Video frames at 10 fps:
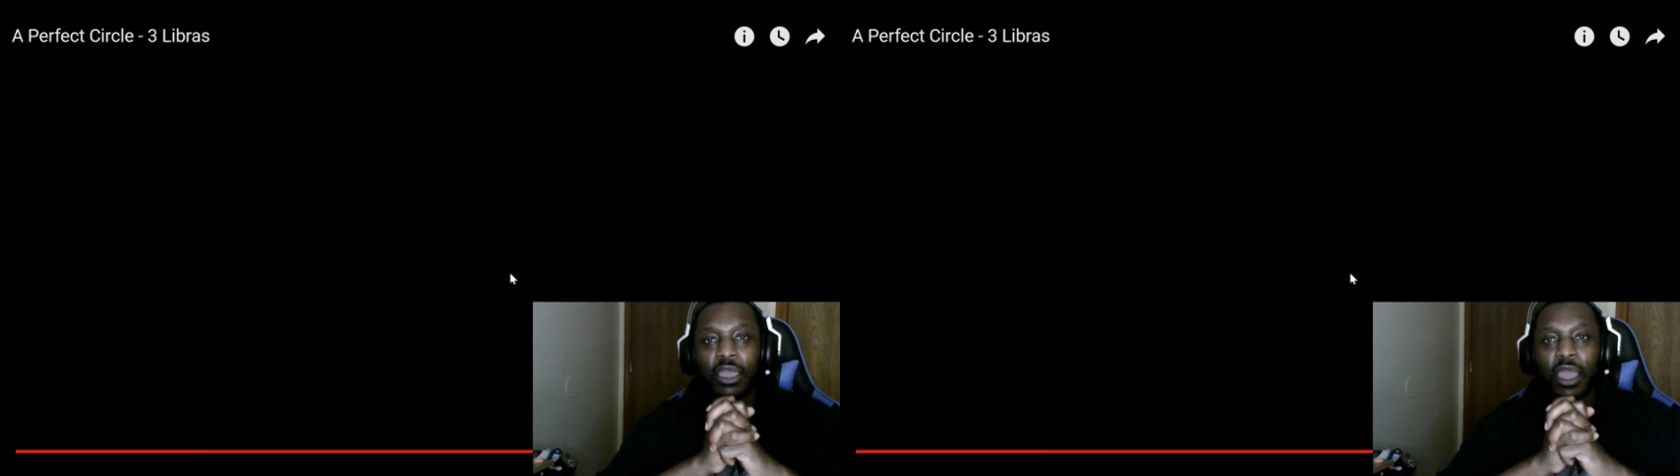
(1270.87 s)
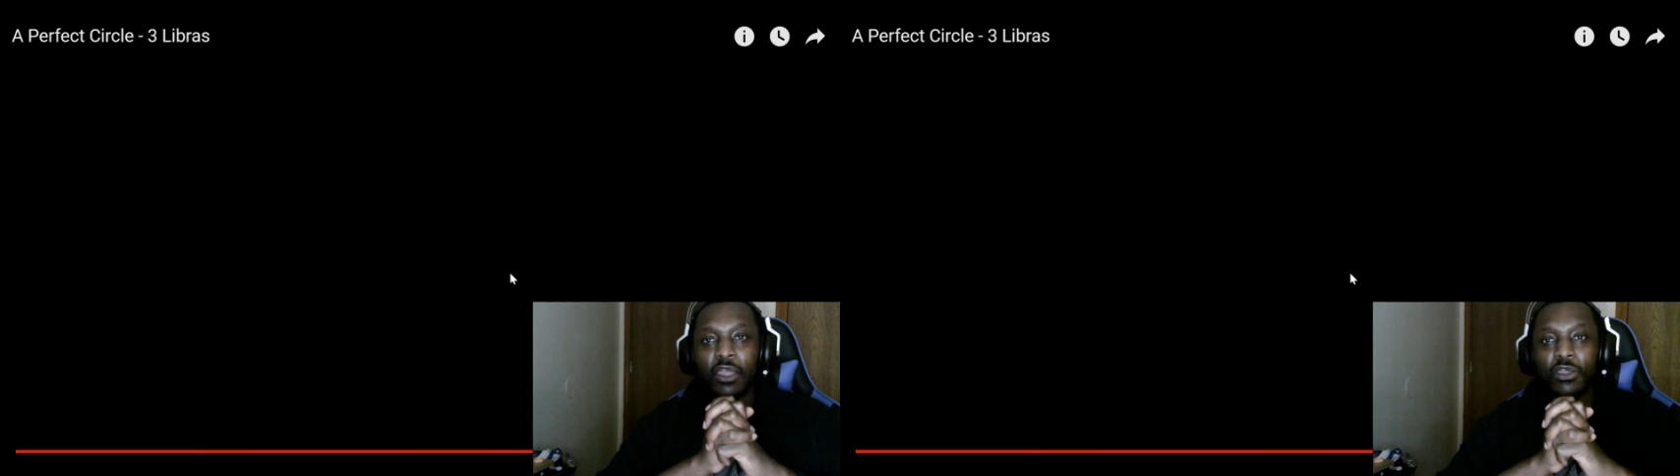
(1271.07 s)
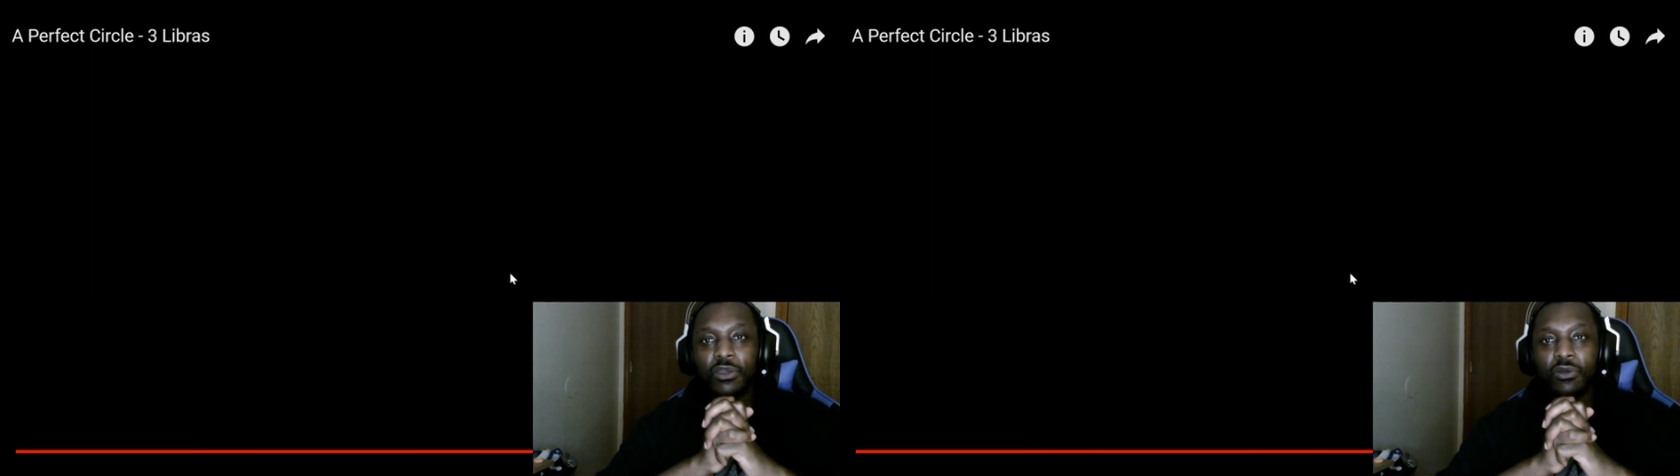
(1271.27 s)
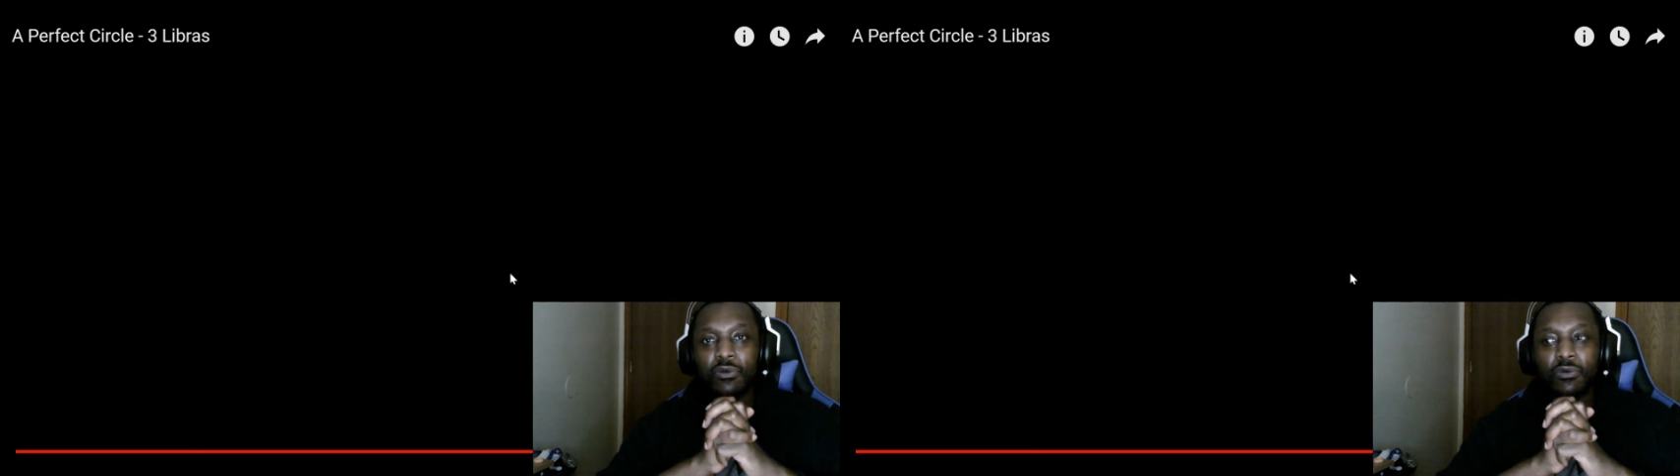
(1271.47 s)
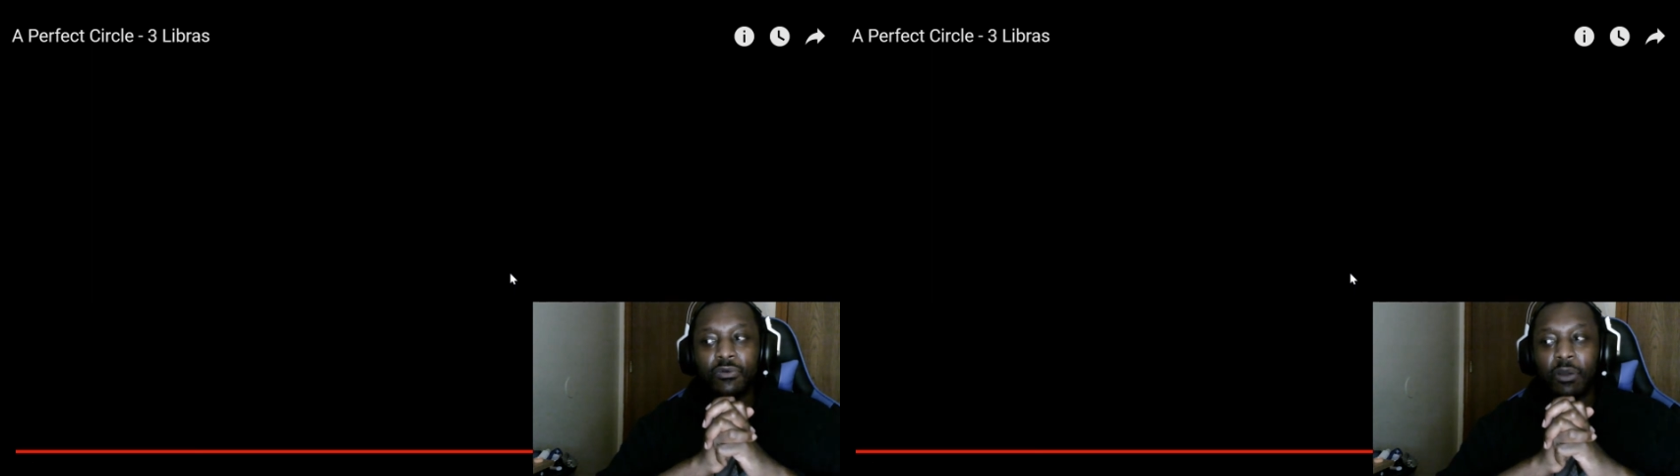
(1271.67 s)
Are
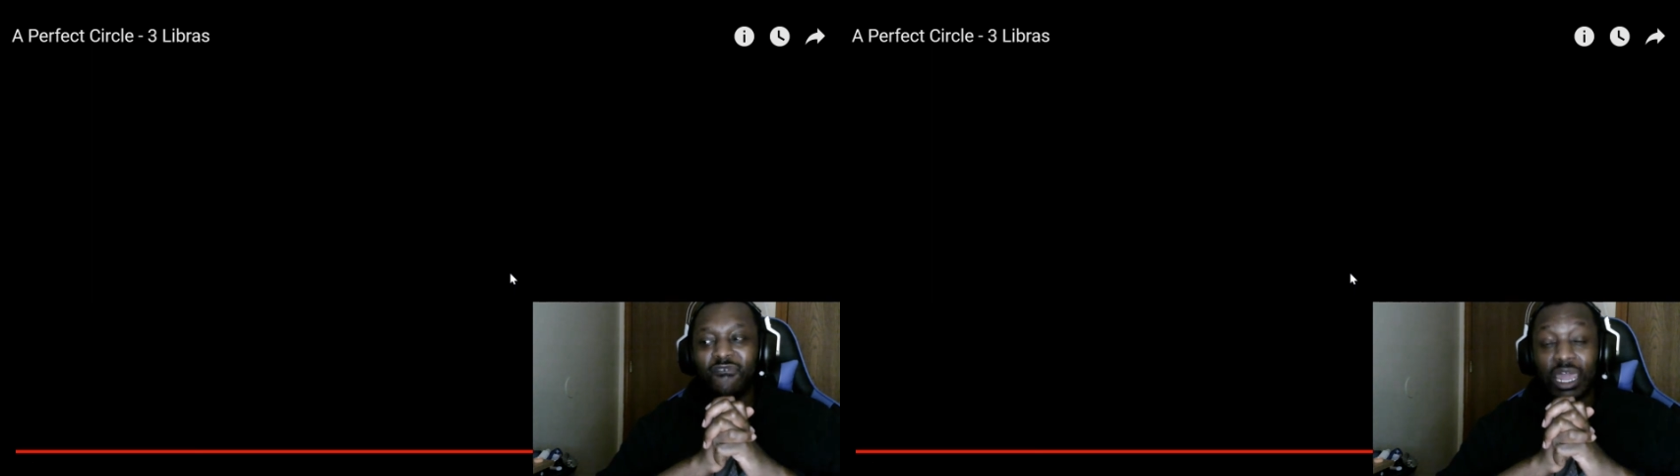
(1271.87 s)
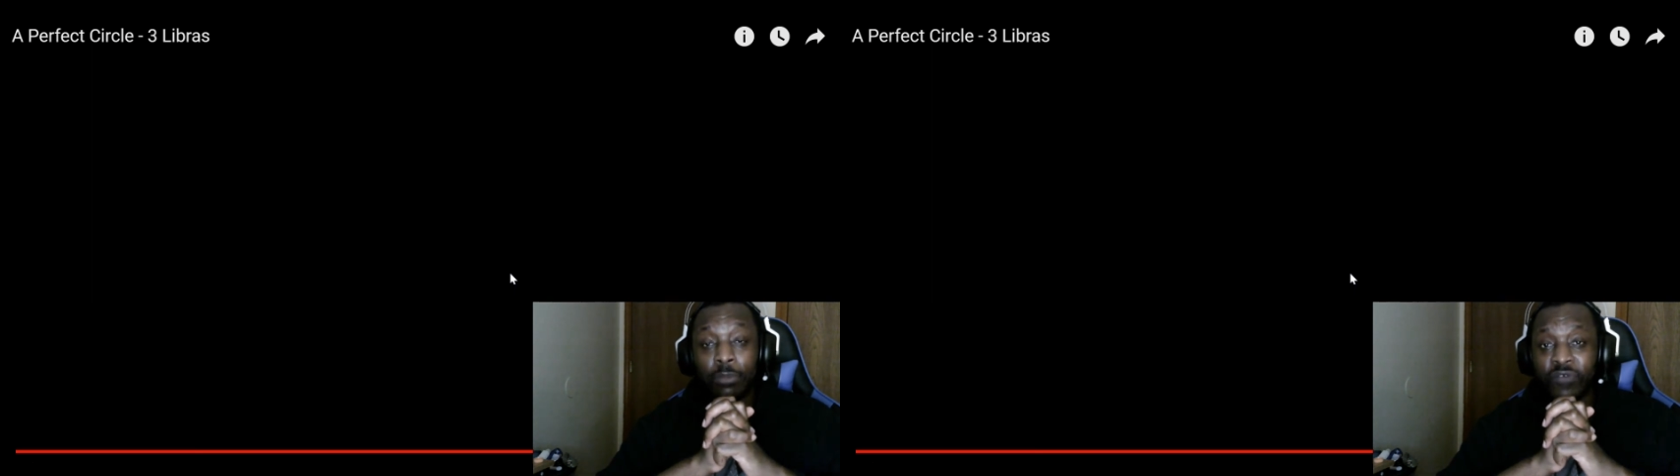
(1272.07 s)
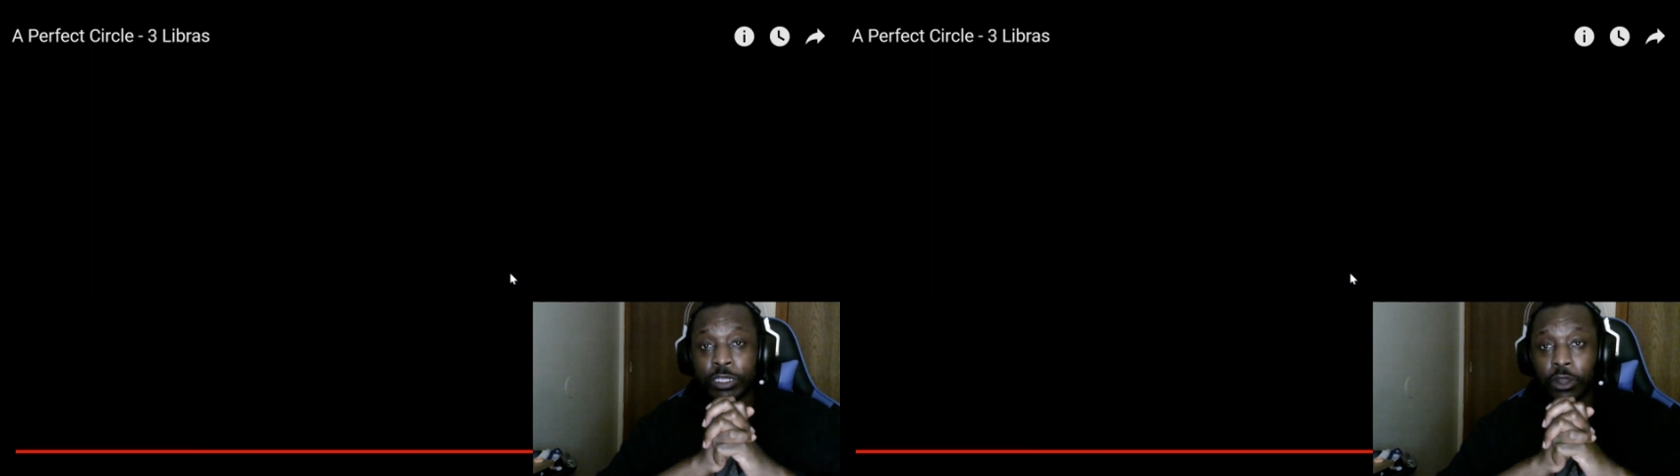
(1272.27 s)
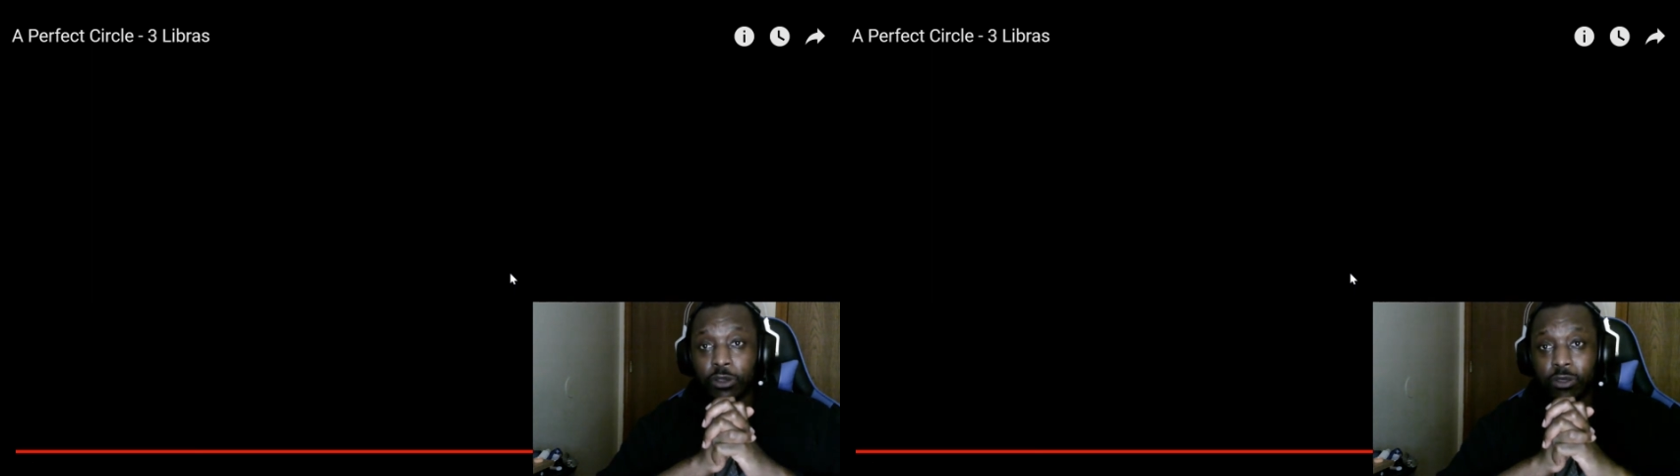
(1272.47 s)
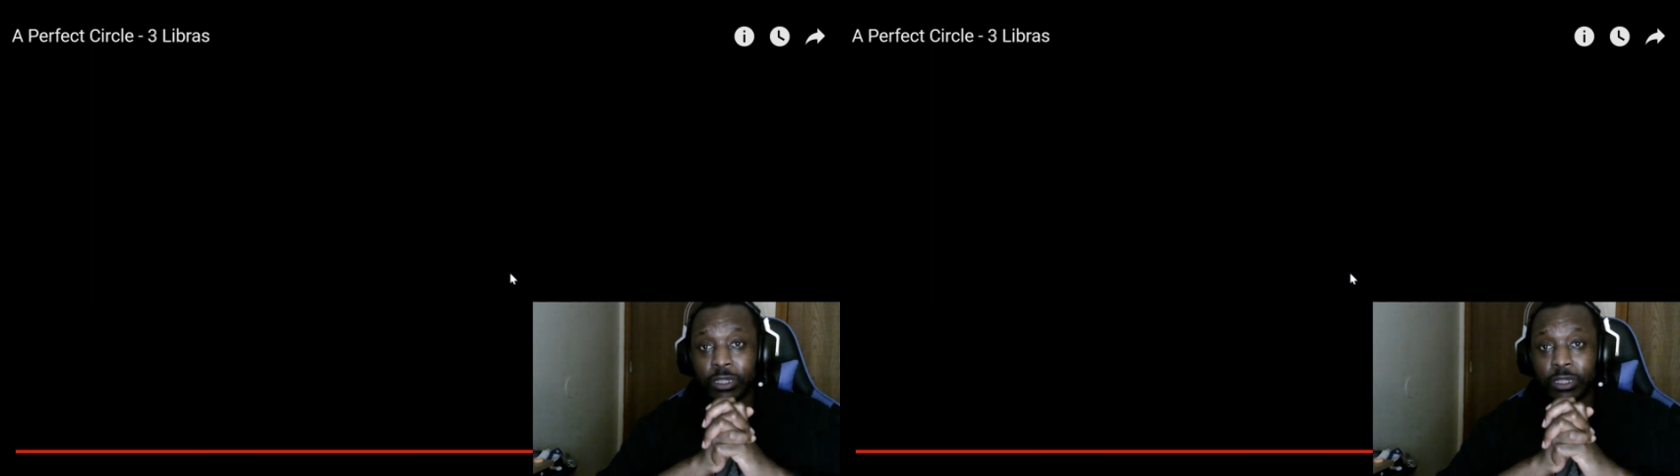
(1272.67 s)
you a fan of Perfect Circle?